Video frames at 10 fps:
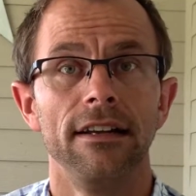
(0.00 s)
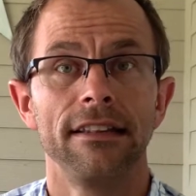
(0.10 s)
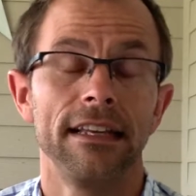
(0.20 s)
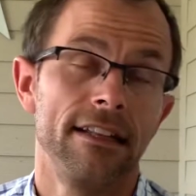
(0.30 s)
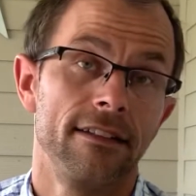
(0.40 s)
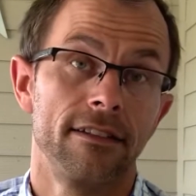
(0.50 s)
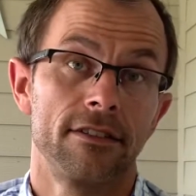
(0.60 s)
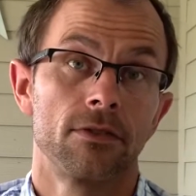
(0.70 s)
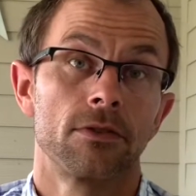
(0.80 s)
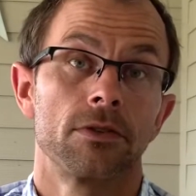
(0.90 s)
than in the
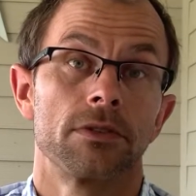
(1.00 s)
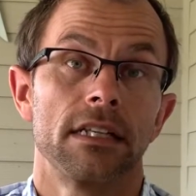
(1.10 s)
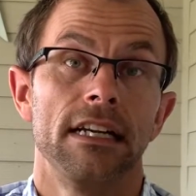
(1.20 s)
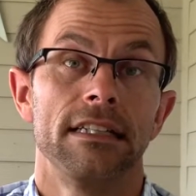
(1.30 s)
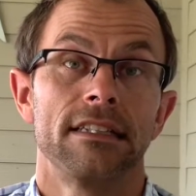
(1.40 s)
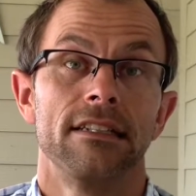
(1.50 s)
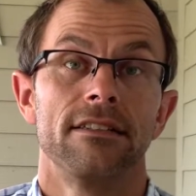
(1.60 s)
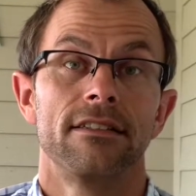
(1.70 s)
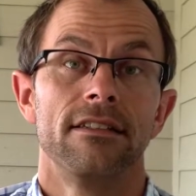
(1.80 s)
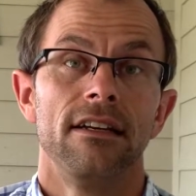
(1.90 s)
social
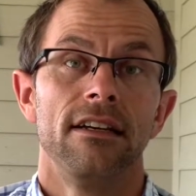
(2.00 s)
sciences.